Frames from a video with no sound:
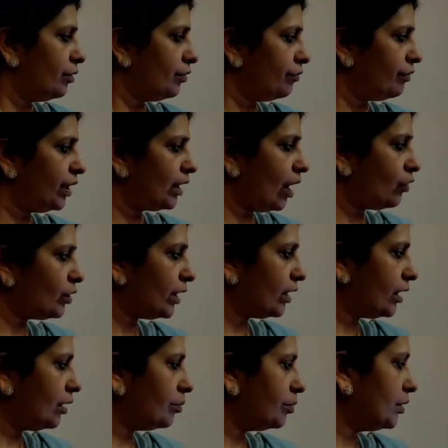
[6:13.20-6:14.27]
We now take
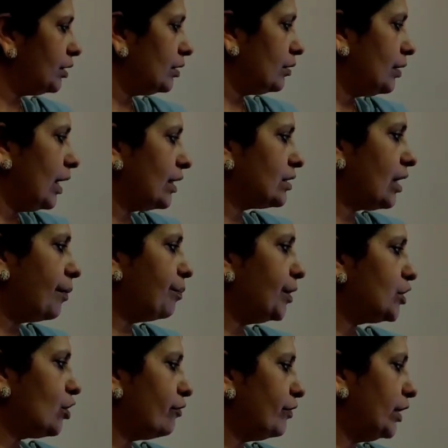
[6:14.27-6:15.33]
up
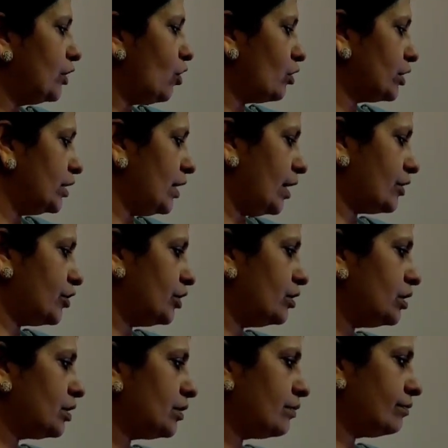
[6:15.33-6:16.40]
examples of redox
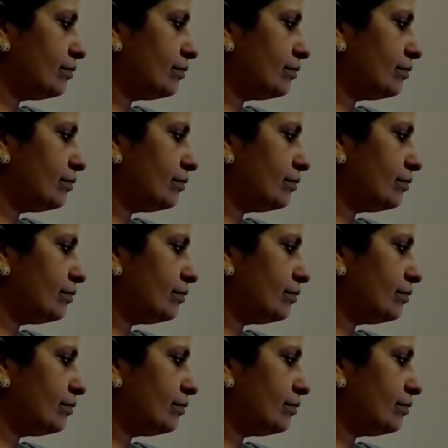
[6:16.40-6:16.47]
reactions.